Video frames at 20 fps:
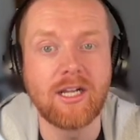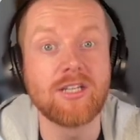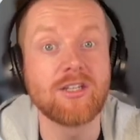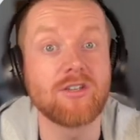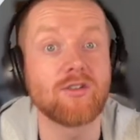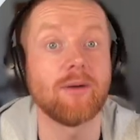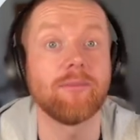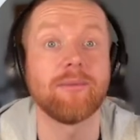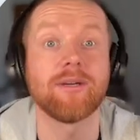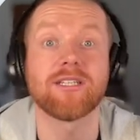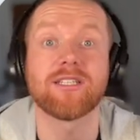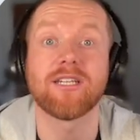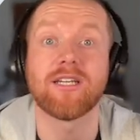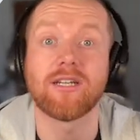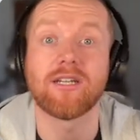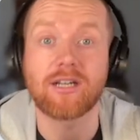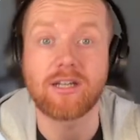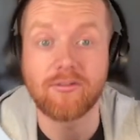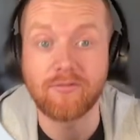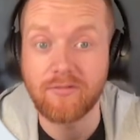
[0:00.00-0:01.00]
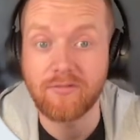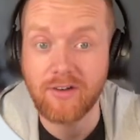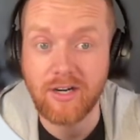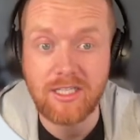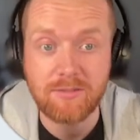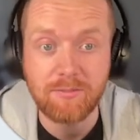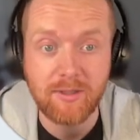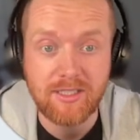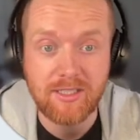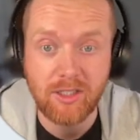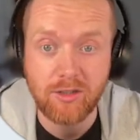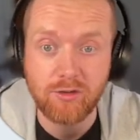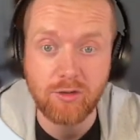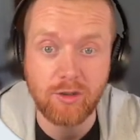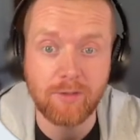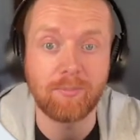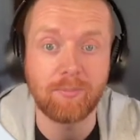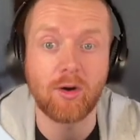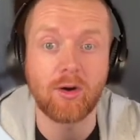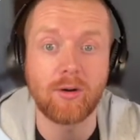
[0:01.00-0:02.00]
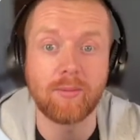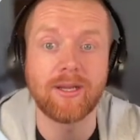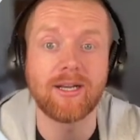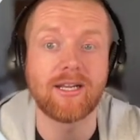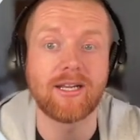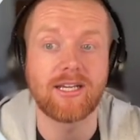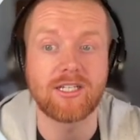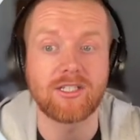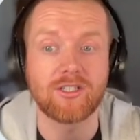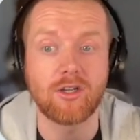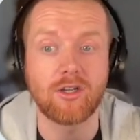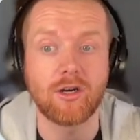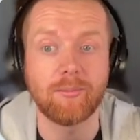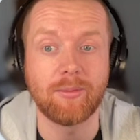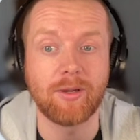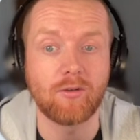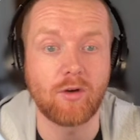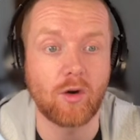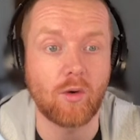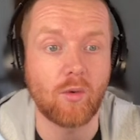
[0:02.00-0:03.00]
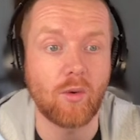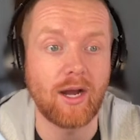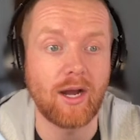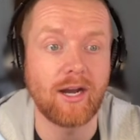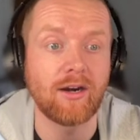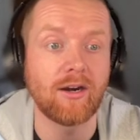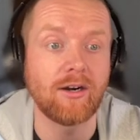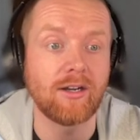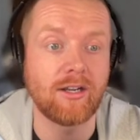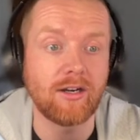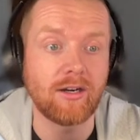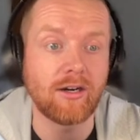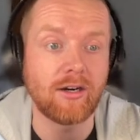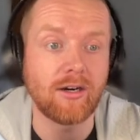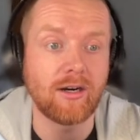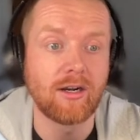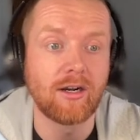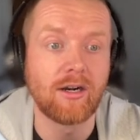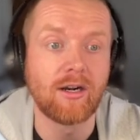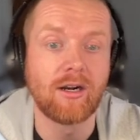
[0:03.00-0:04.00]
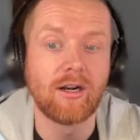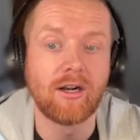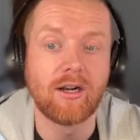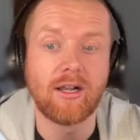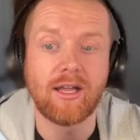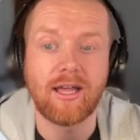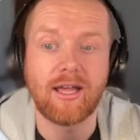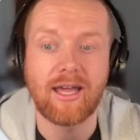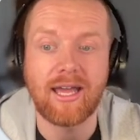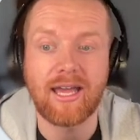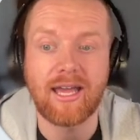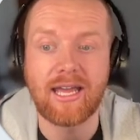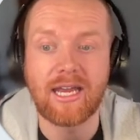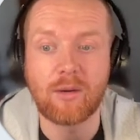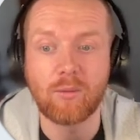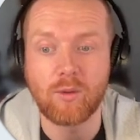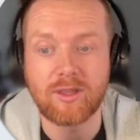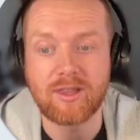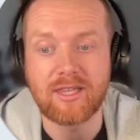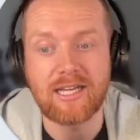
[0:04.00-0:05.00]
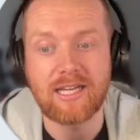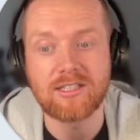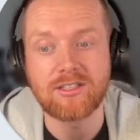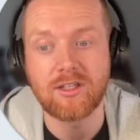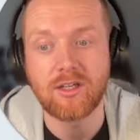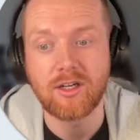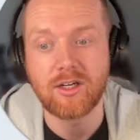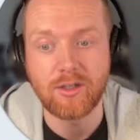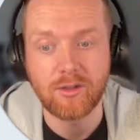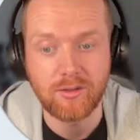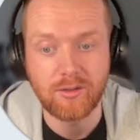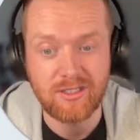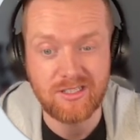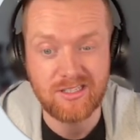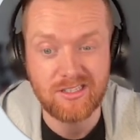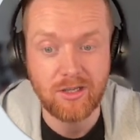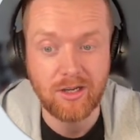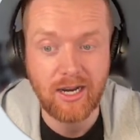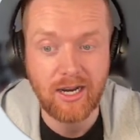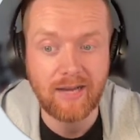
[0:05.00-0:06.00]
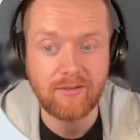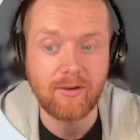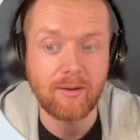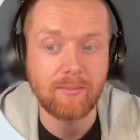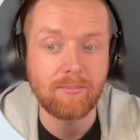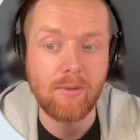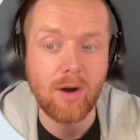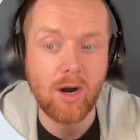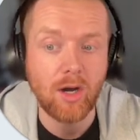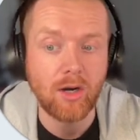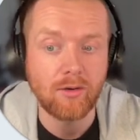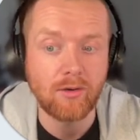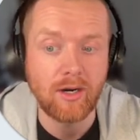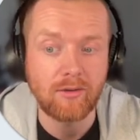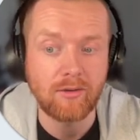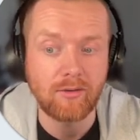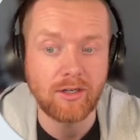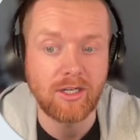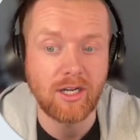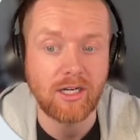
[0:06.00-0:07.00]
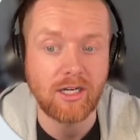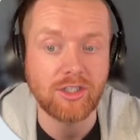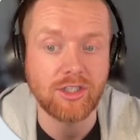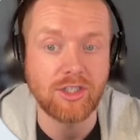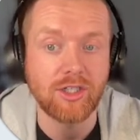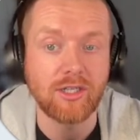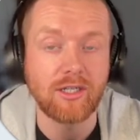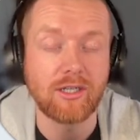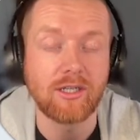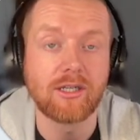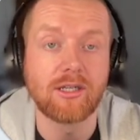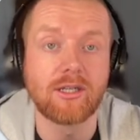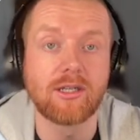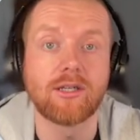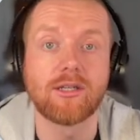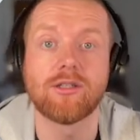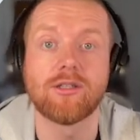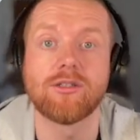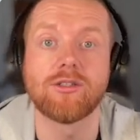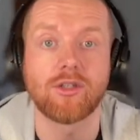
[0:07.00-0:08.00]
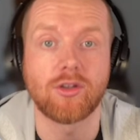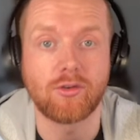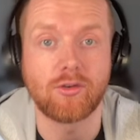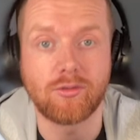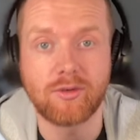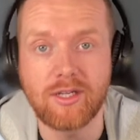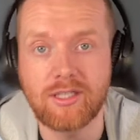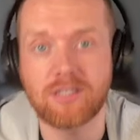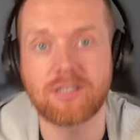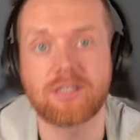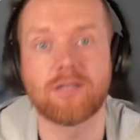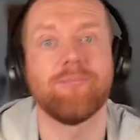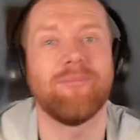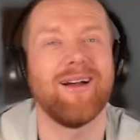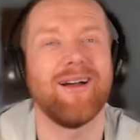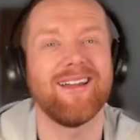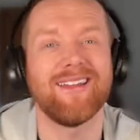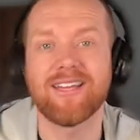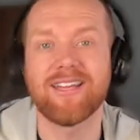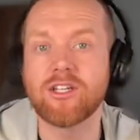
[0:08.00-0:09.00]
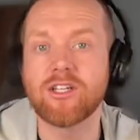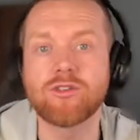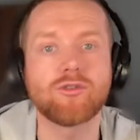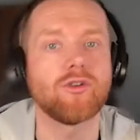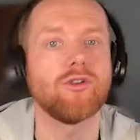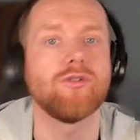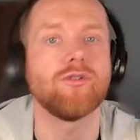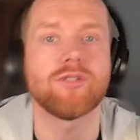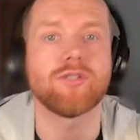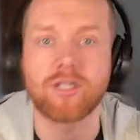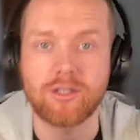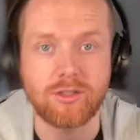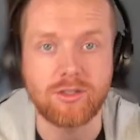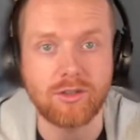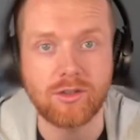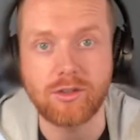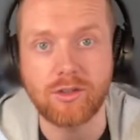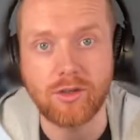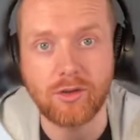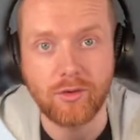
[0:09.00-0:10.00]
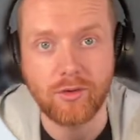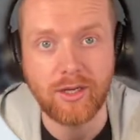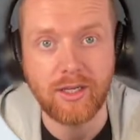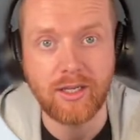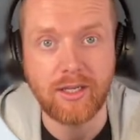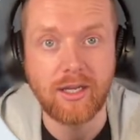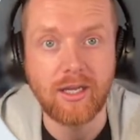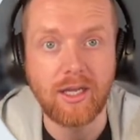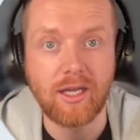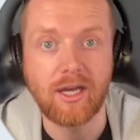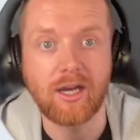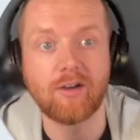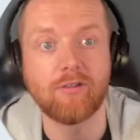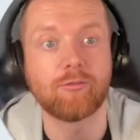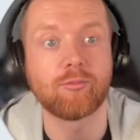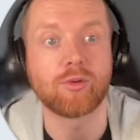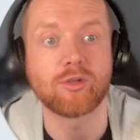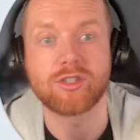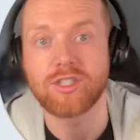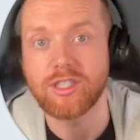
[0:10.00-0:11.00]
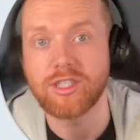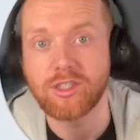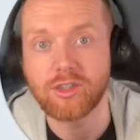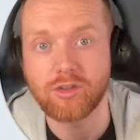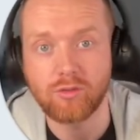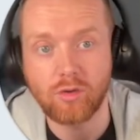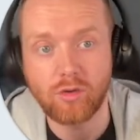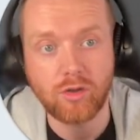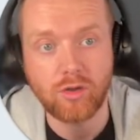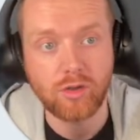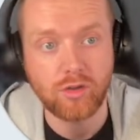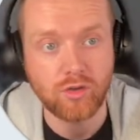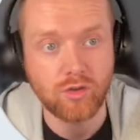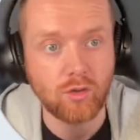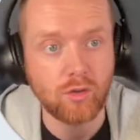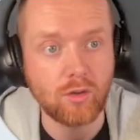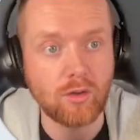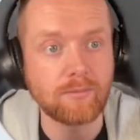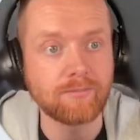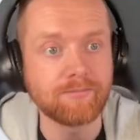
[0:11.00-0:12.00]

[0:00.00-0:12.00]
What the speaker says: So I'm going to say in a confined space entry, permit is going to be required here. And what that's going to do is it's going to have a moderate reduction to the risk by introducing a certain degree of procedural control.